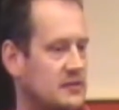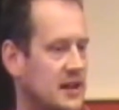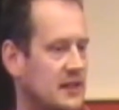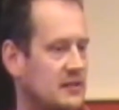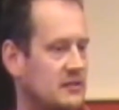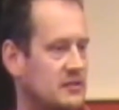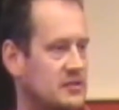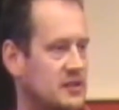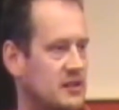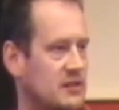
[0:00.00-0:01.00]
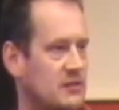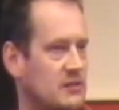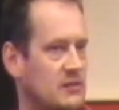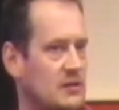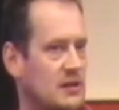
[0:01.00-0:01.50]
and
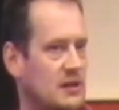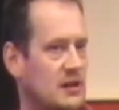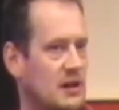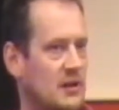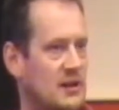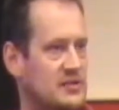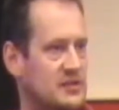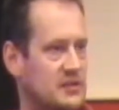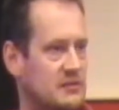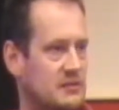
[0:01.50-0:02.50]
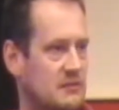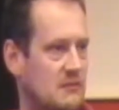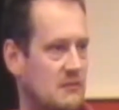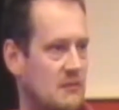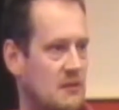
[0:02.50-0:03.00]
also OS 2.
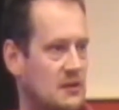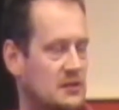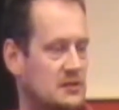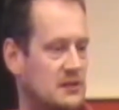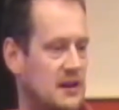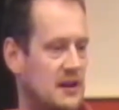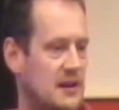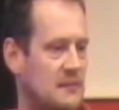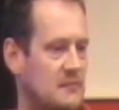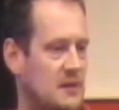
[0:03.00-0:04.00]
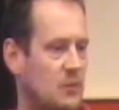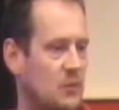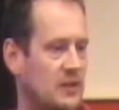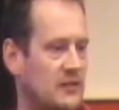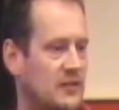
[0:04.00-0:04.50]
And
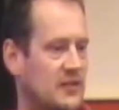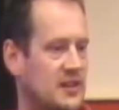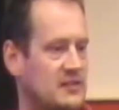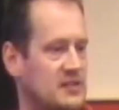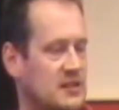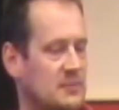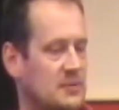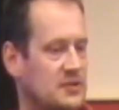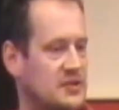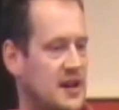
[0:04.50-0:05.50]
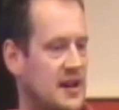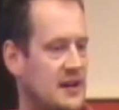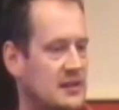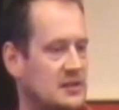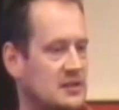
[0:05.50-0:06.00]
one of the things that they pushed
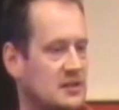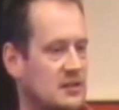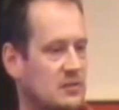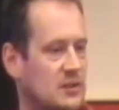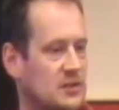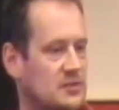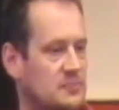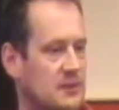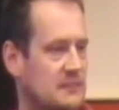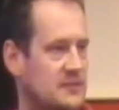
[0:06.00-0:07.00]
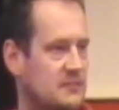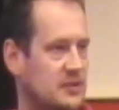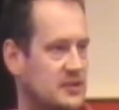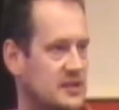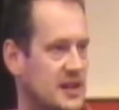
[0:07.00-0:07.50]
there was preemptive
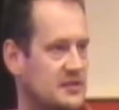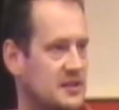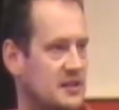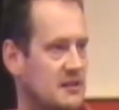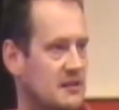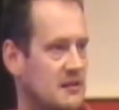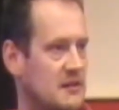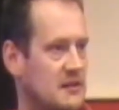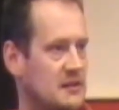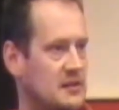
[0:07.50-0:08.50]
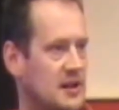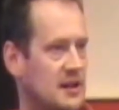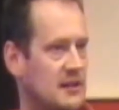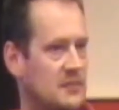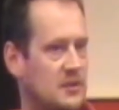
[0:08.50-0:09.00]
multitasking.
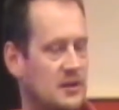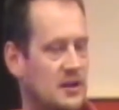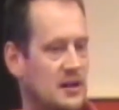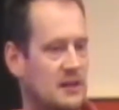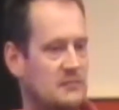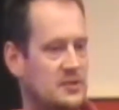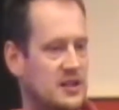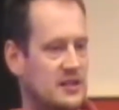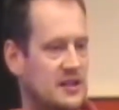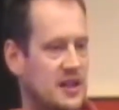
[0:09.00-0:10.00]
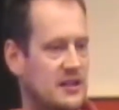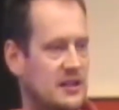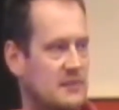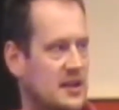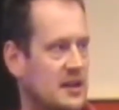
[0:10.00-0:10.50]
There were machines like
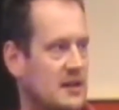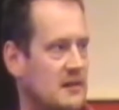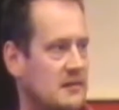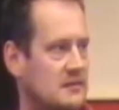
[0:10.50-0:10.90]
the Amiga,